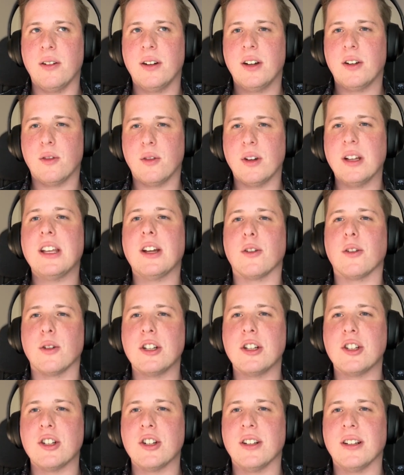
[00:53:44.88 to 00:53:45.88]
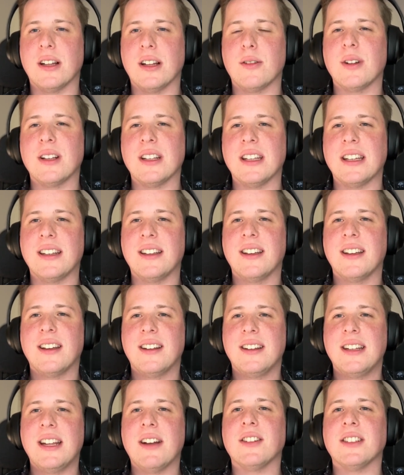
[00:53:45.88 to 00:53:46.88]
really original and really
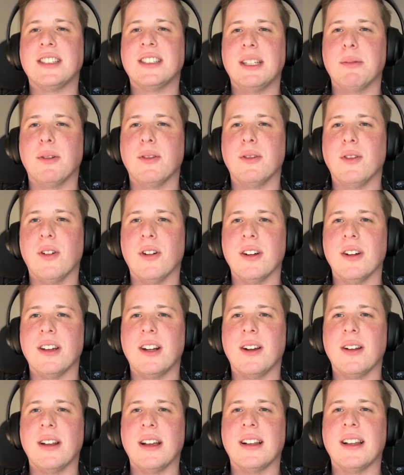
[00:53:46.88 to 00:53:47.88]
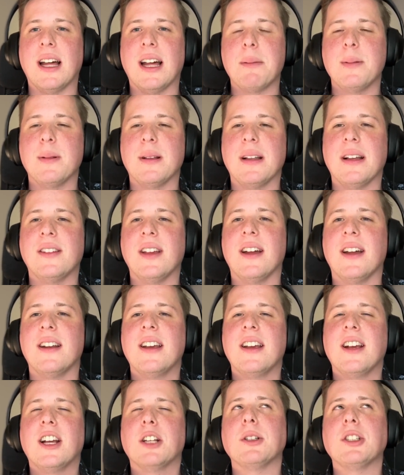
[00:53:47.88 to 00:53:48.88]
never seen before. Like a lot of people have done,
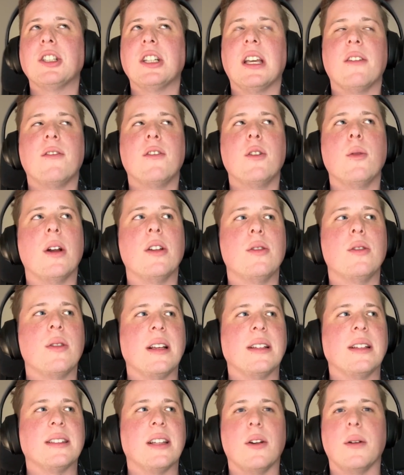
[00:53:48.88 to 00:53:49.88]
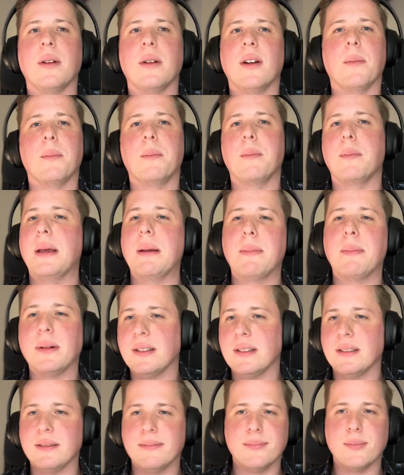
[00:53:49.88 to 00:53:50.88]
especially if you want to do things that are
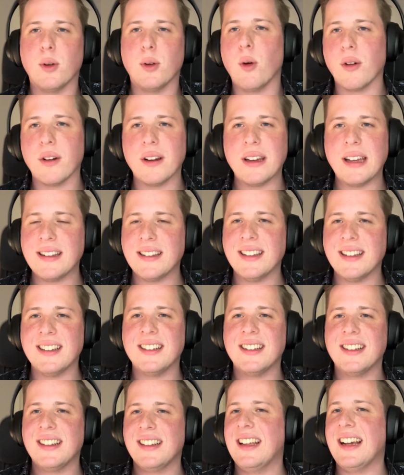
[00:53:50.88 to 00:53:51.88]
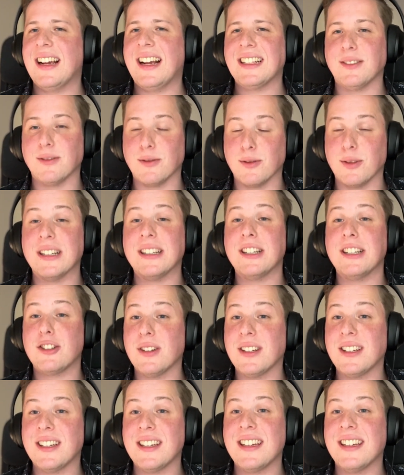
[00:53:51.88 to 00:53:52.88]
people oriented. That gets really
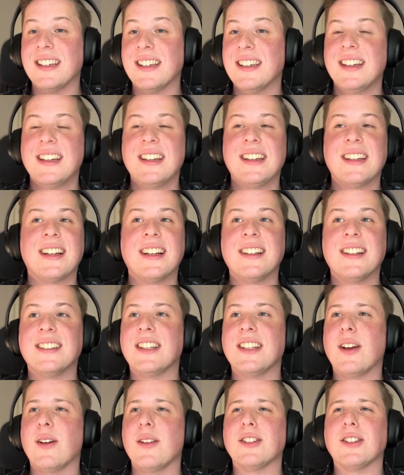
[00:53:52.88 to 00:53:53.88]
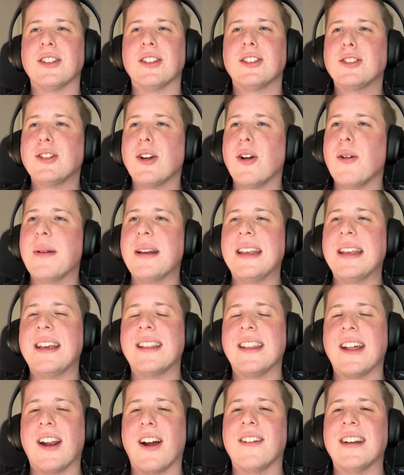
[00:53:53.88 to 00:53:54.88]
tricky. Because there's so many
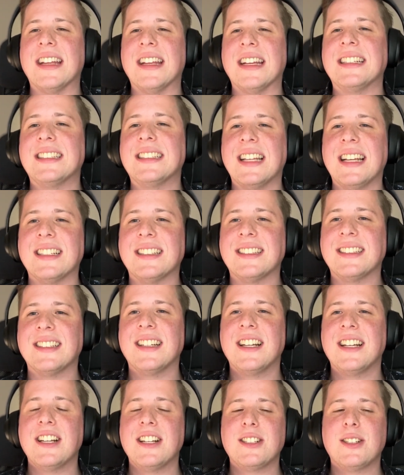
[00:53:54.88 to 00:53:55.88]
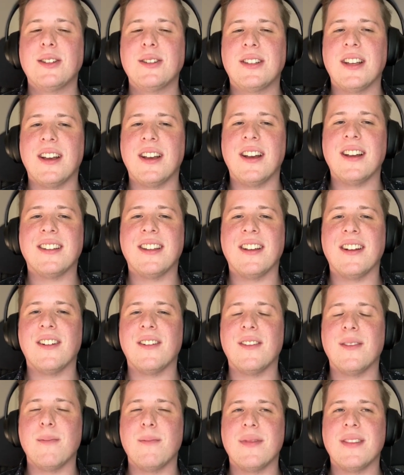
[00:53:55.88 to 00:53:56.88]
that already exist, so
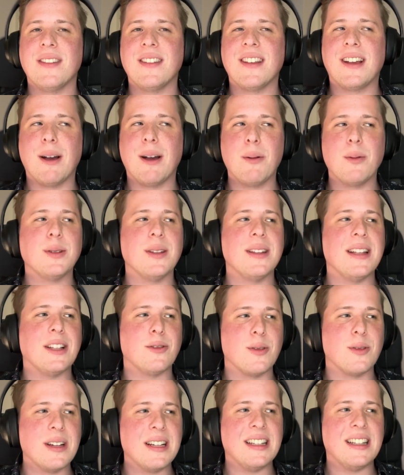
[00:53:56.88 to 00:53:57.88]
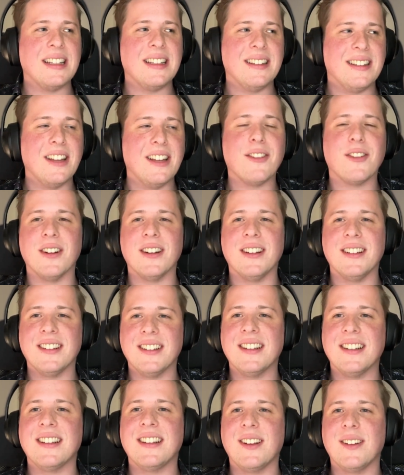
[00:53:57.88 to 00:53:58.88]
to come up with something that's really different
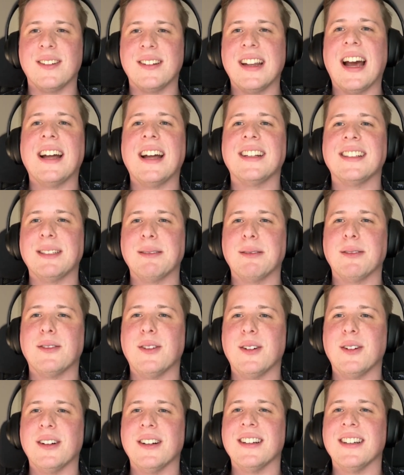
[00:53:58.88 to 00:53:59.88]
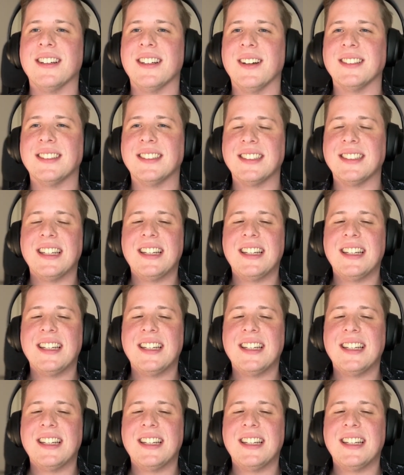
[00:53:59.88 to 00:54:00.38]
and not seen before, is